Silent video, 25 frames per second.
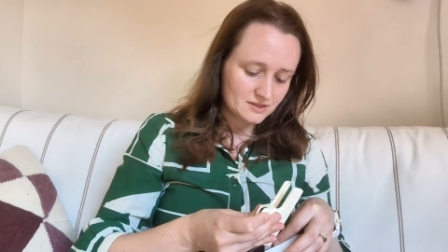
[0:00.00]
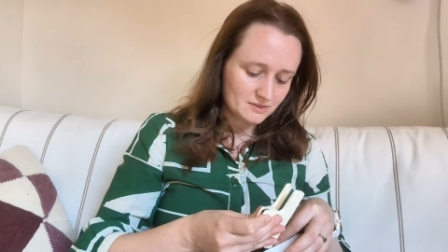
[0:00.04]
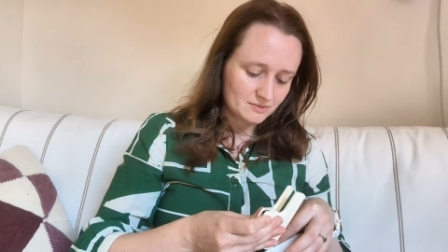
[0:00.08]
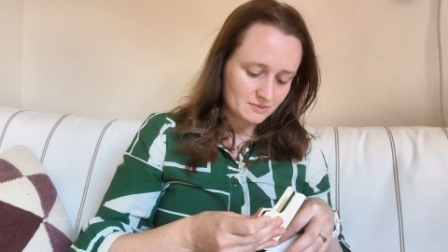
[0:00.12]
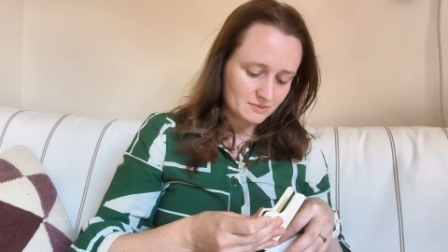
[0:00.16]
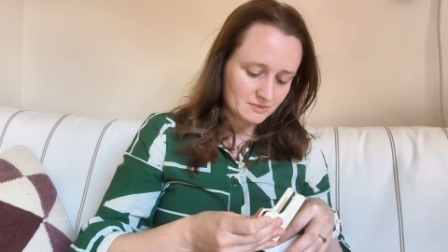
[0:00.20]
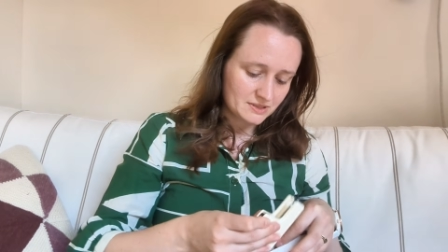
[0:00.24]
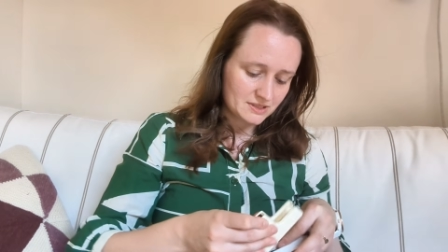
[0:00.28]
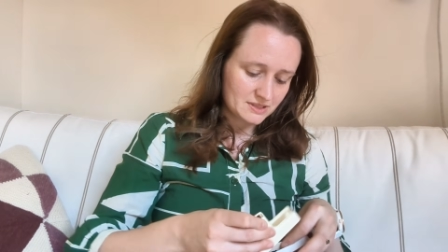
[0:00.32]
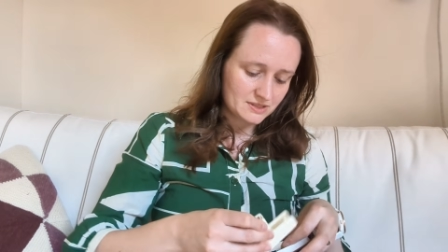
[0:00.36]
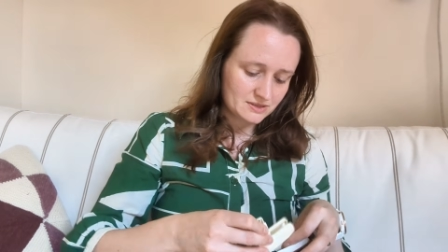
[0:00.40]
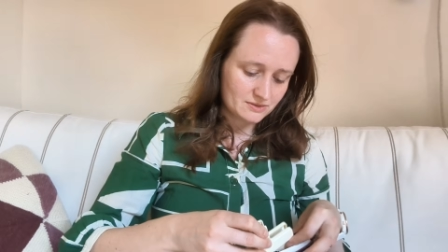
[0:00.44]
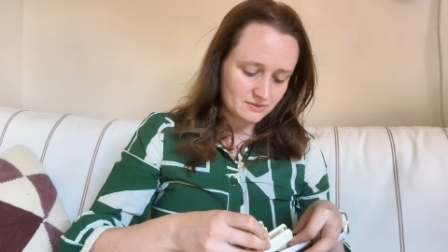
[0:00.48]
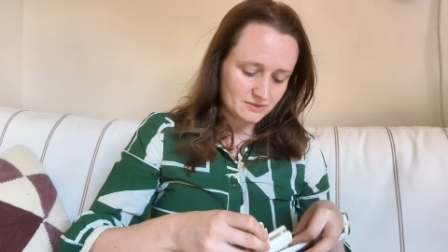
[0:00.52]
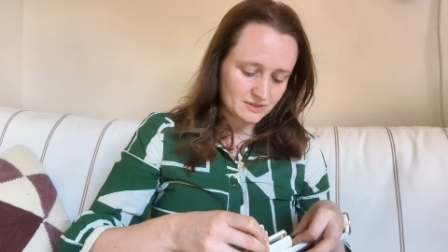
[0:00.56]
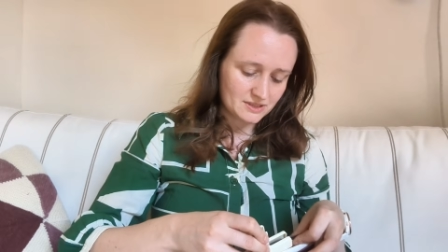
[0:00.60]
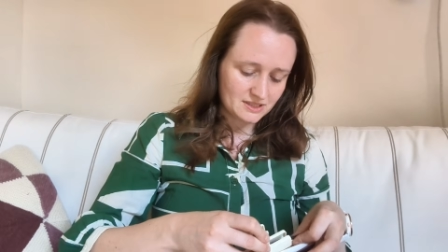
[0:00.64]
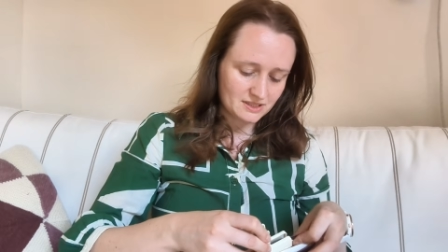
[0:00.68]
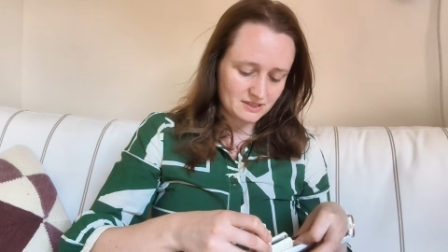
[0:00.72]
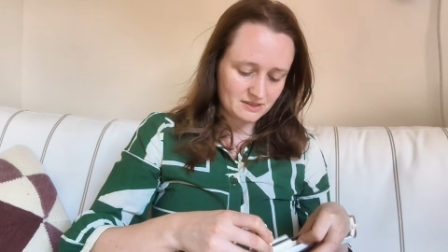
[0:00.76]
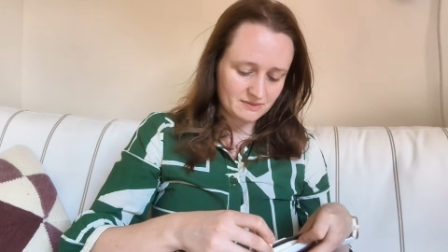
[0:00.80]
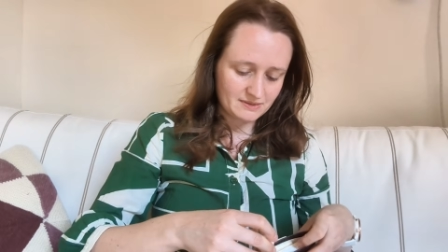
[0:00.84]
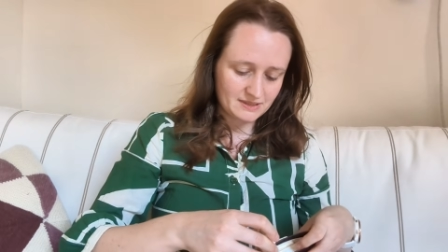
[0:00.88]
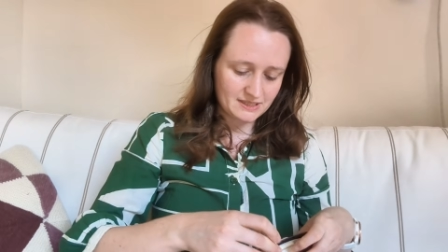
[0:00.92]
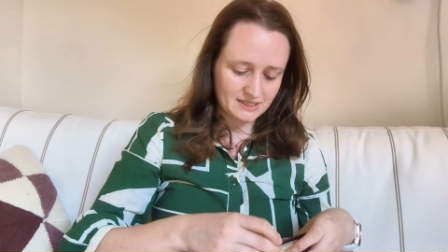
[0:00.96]
you probably saw it
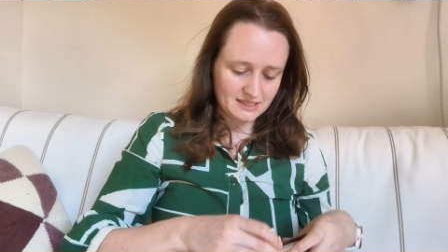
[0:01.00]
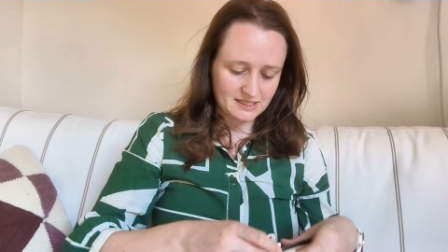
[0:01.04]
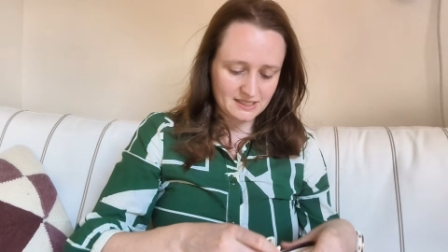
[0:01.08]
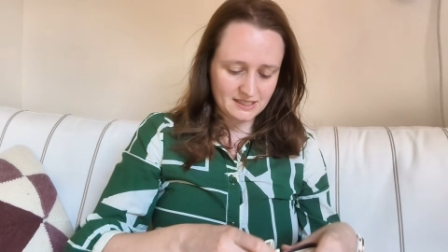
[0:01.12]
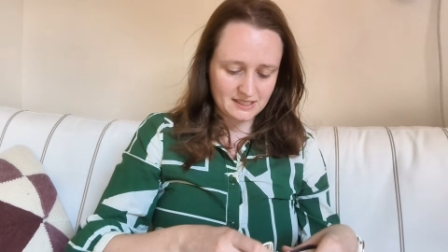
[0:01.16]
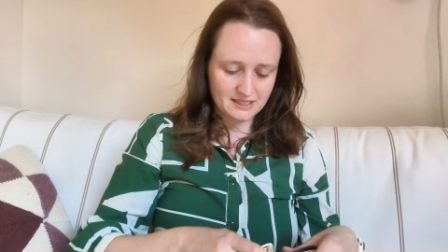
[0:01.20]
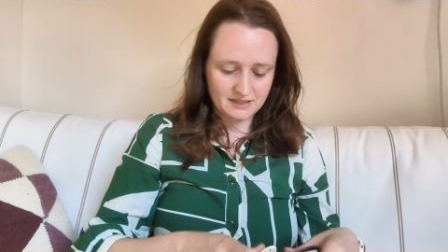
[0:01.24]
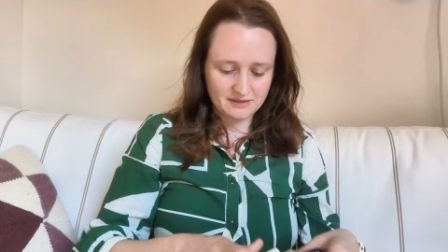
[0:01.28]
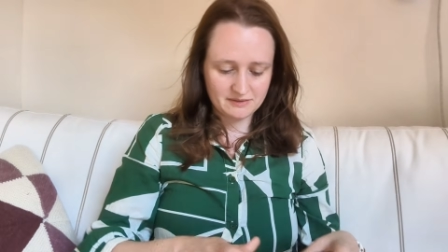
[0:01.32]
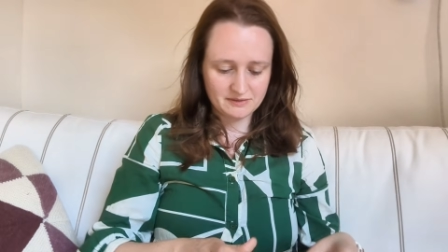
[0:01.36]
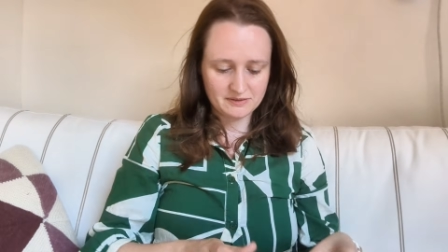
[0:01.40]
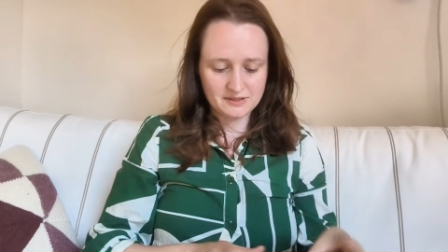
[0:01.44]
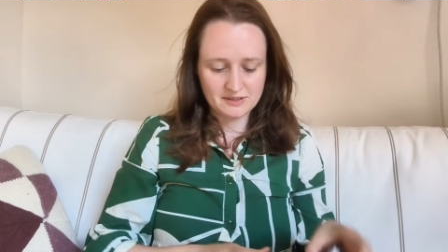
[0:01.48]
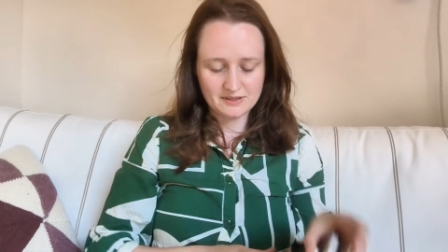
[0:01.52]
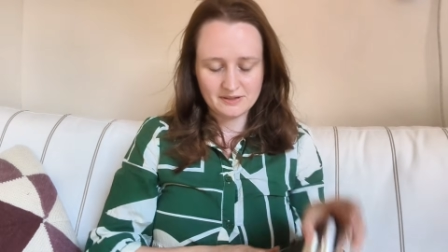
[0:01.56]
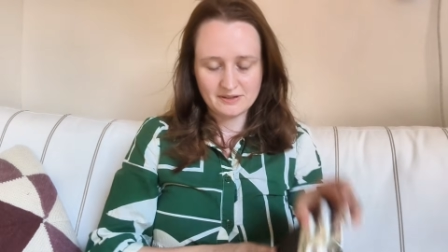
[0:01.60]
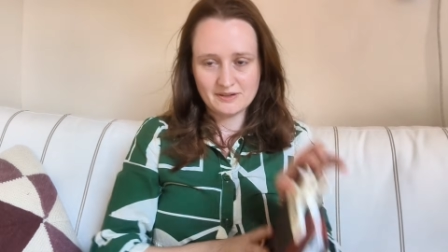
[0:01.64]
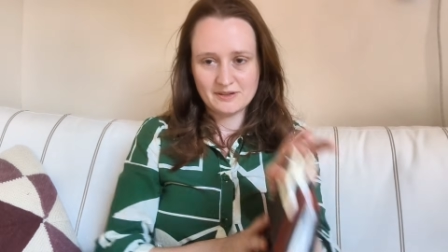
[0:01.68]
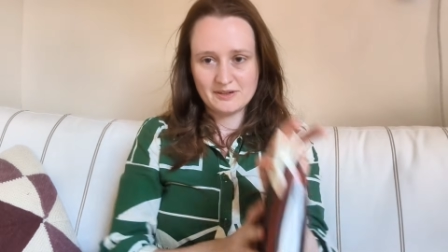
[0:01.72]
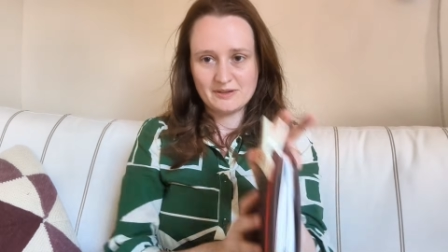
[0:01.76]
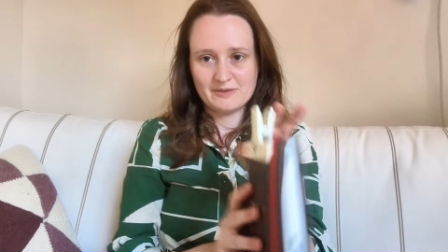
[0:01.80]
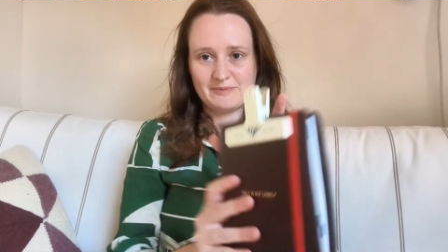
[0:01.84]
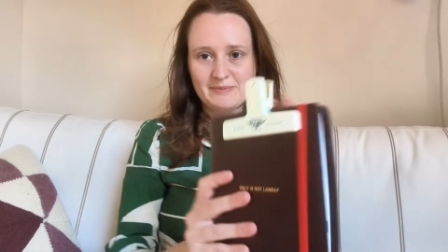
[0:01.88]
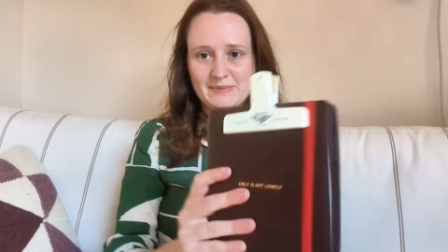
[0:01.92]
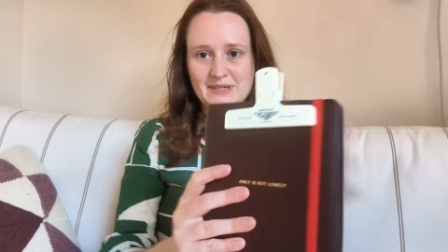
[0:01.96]
at the beginning, I also
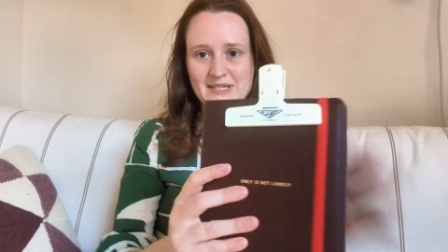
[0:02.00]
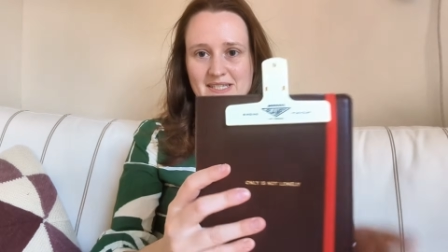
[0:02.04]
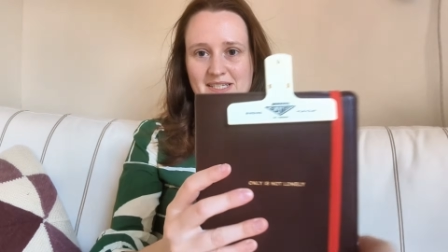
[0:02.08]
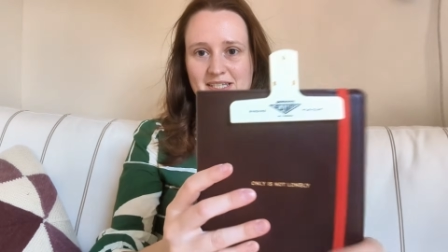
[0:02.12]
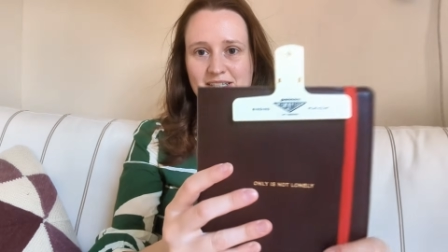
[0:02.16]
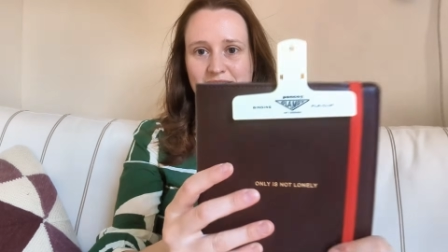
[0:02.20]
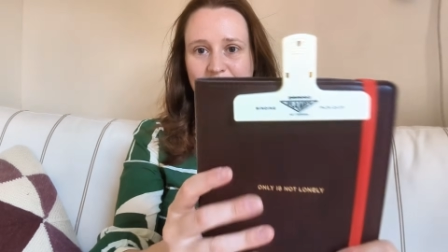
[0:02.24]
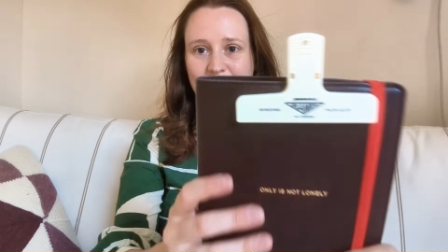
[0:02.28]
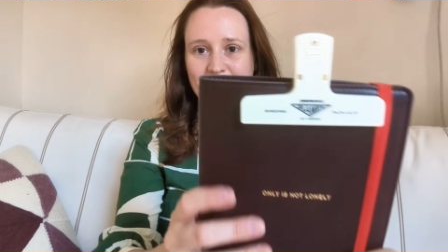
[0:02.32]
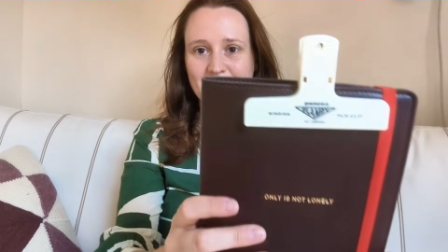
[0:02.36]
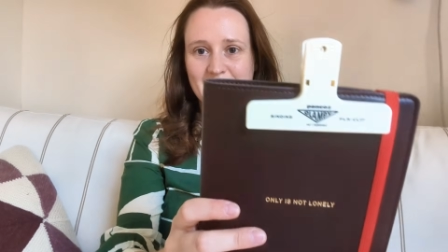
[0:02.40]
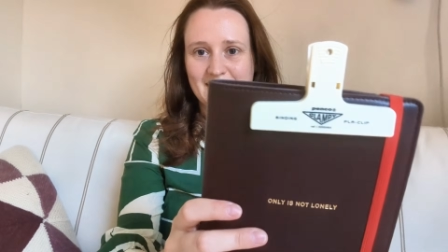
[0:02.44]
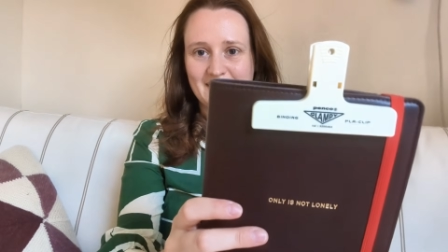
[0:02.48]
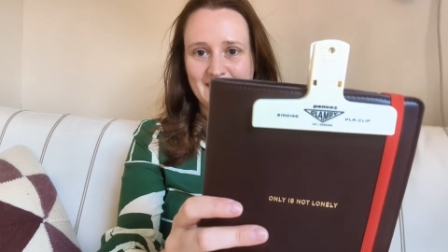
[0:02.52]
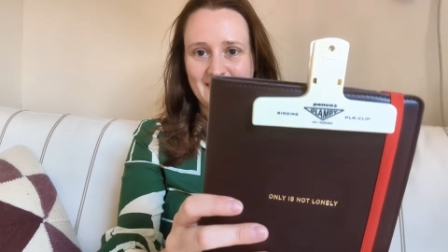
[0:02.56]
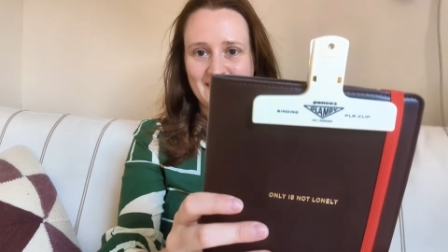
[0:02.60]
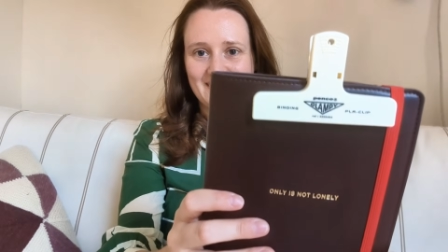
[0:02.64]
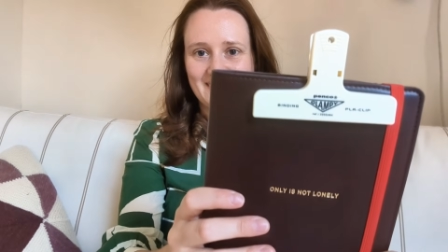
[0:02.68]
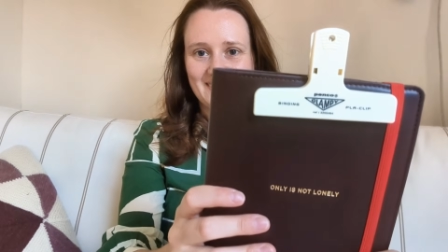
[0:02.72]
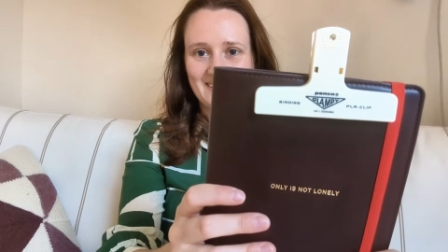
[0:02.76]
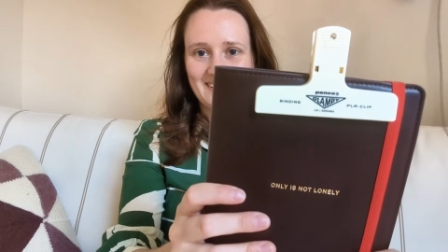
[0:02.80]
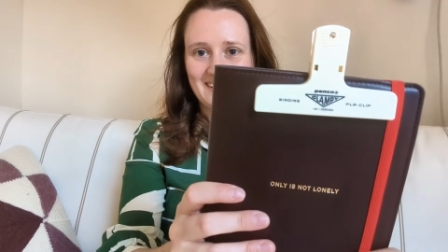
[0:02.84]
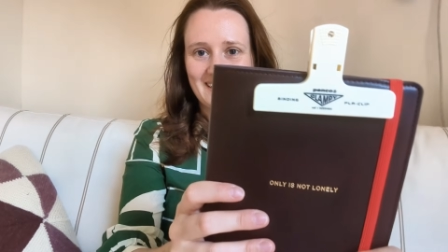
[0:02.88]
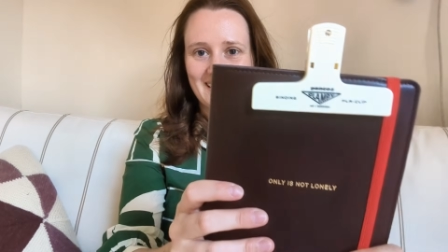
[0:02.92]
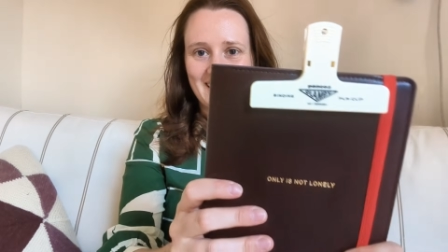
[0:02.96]
got myself a little
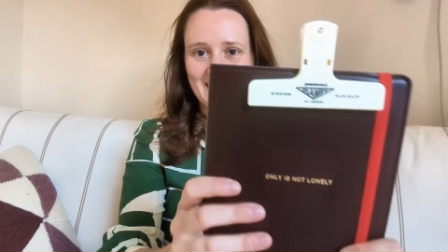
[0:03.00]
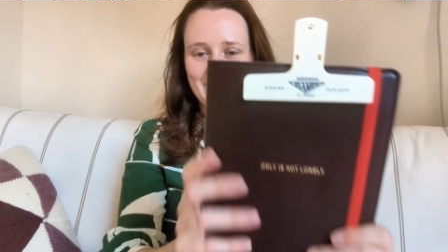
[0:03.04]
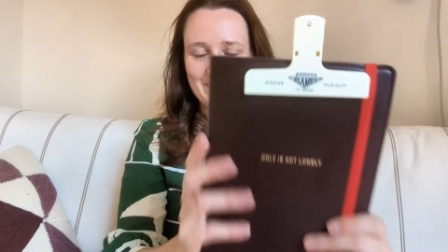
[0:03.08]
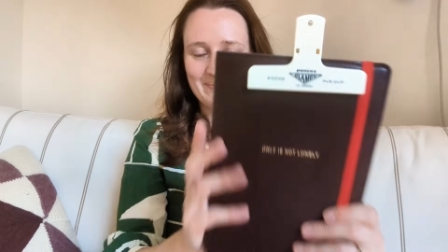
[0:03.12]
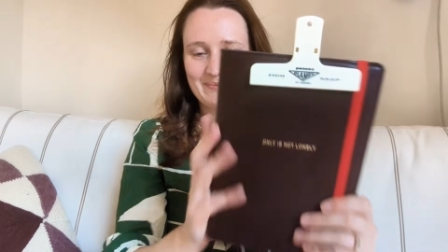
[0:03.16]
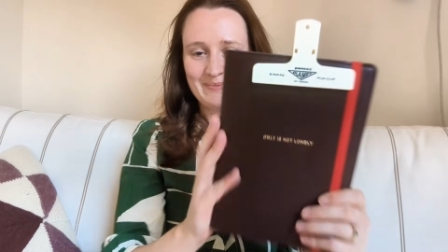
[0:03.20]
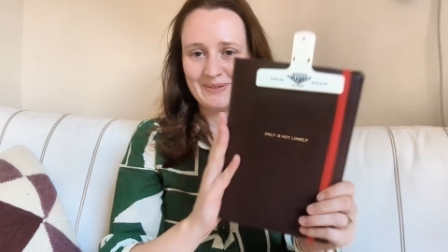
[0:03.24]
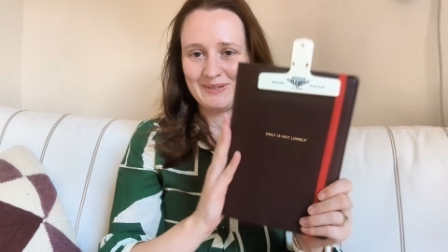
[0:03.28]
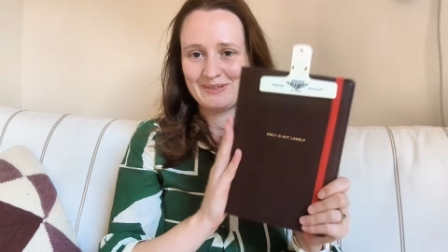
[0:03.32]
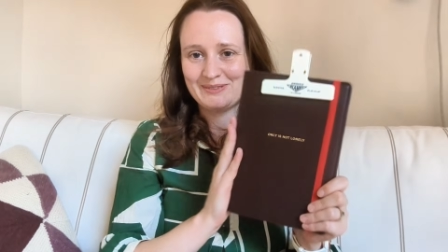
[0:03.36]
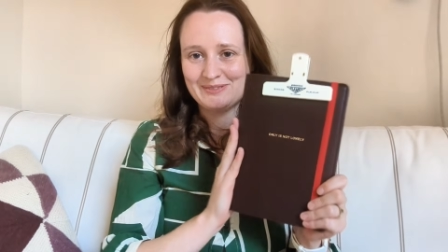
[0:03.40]
clamp